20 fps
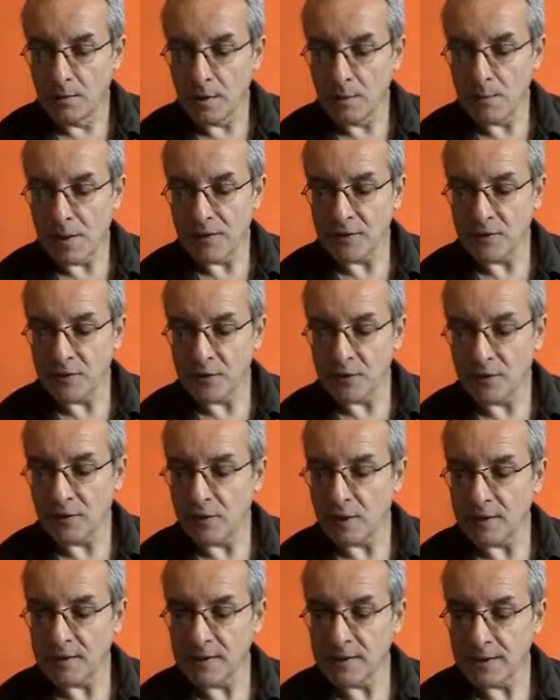The messenger
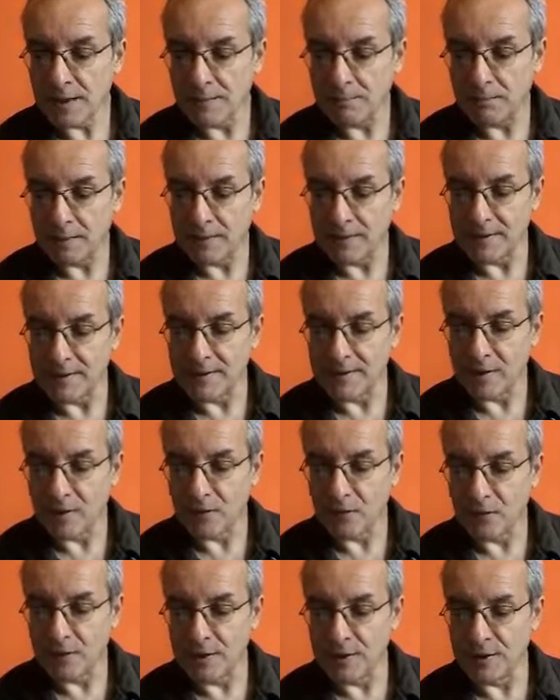thus sent by the
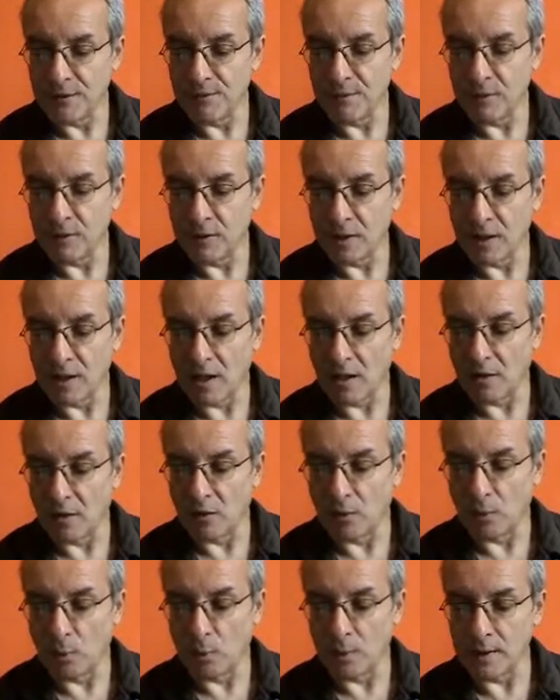self is Viveka
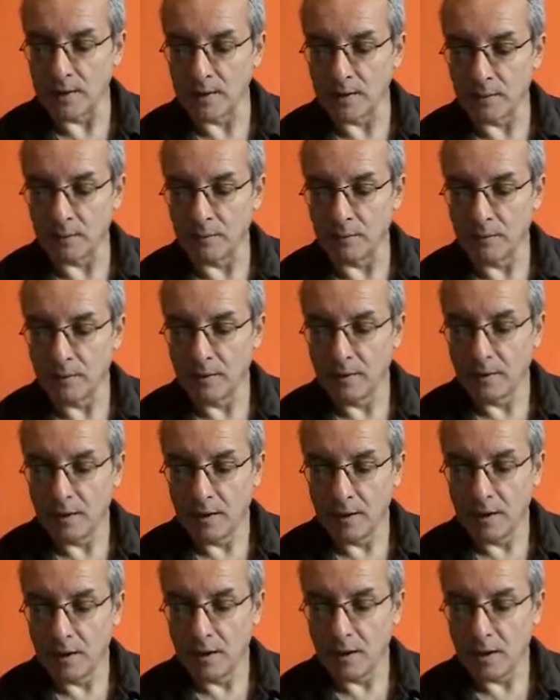or wisdom.
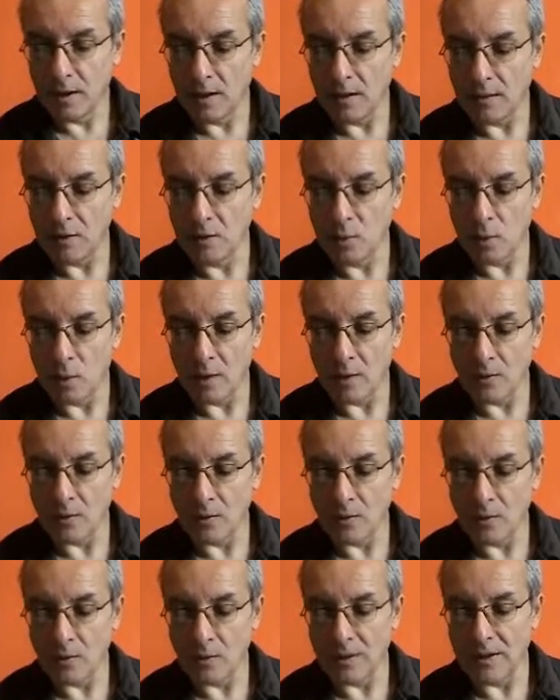It
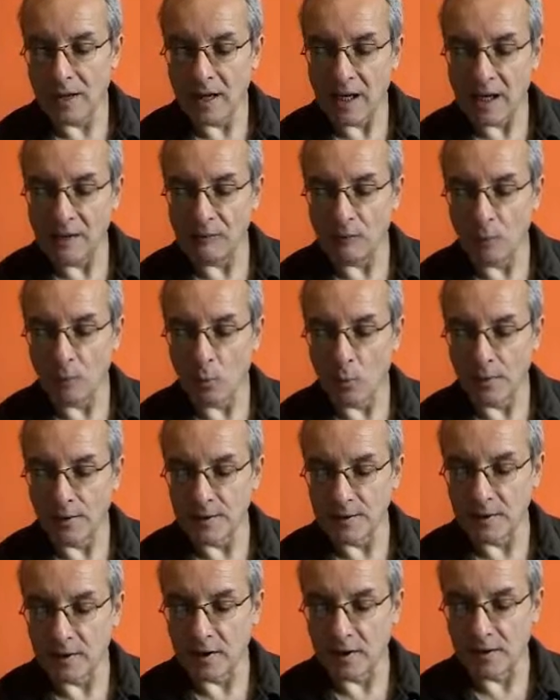dwells in the cave of
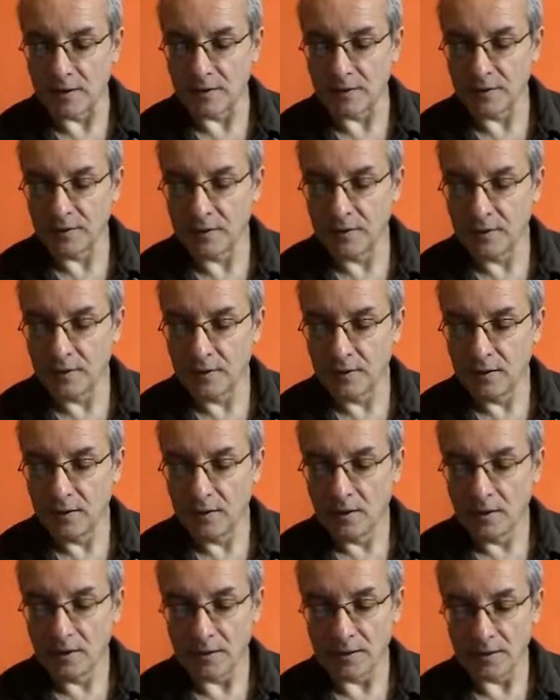one's heart.
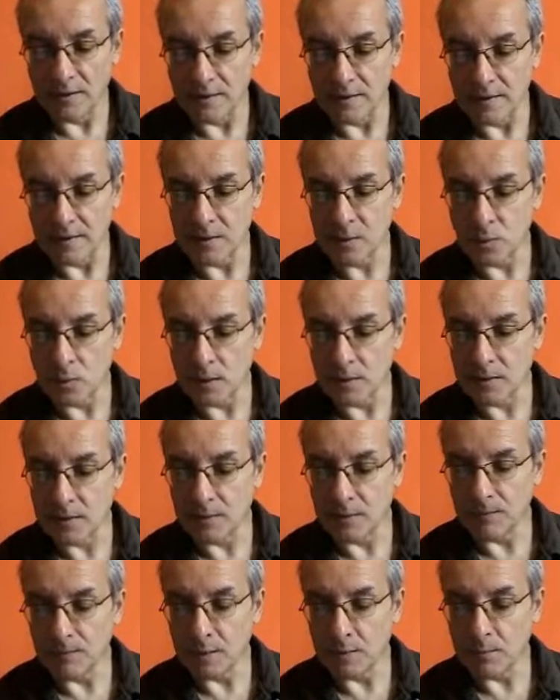It is this
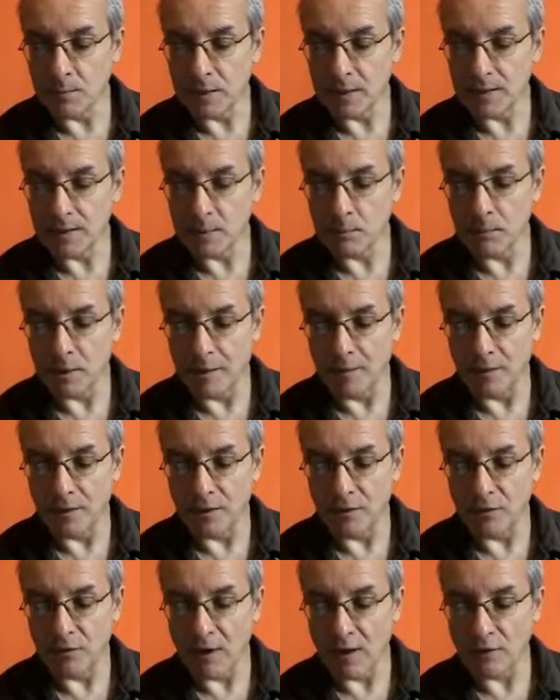wisdom that brings about
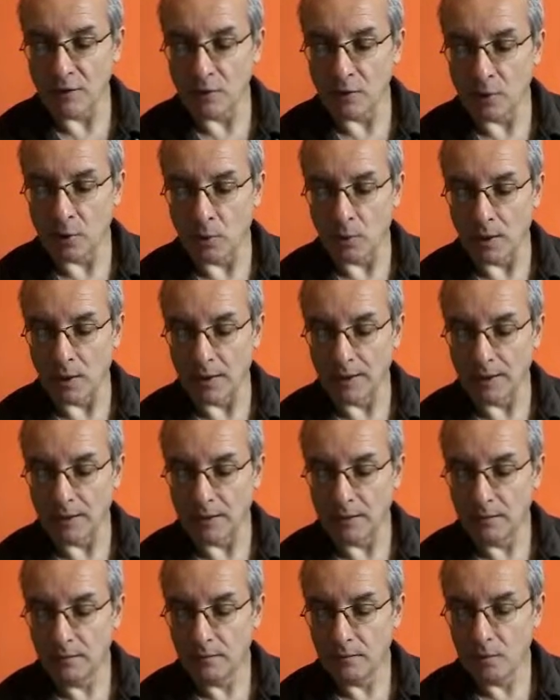the gradual
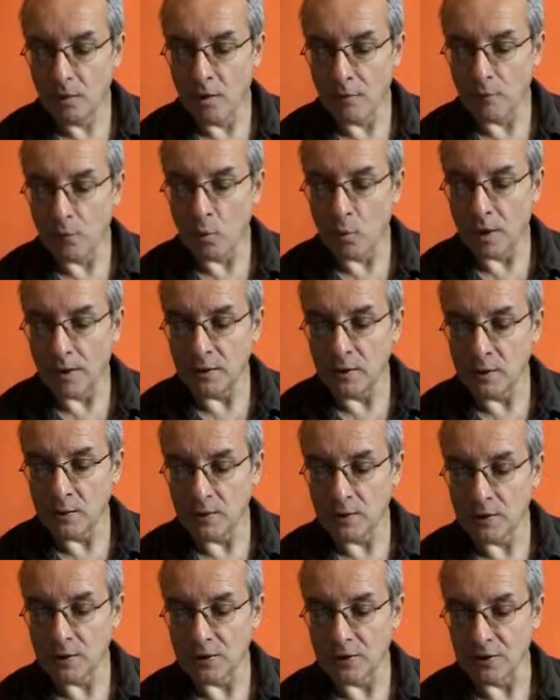awakening of one who
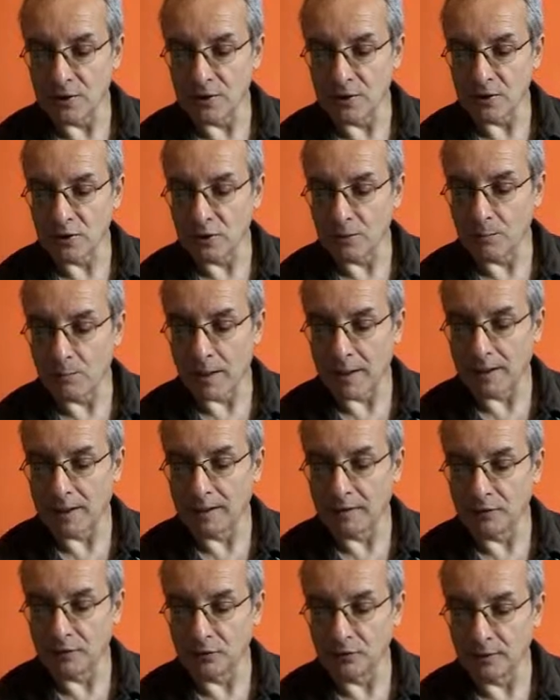is conditioned by
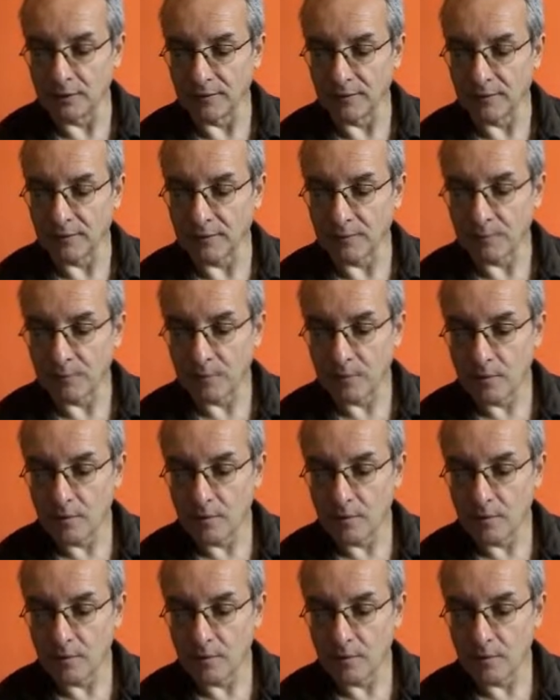ignorance.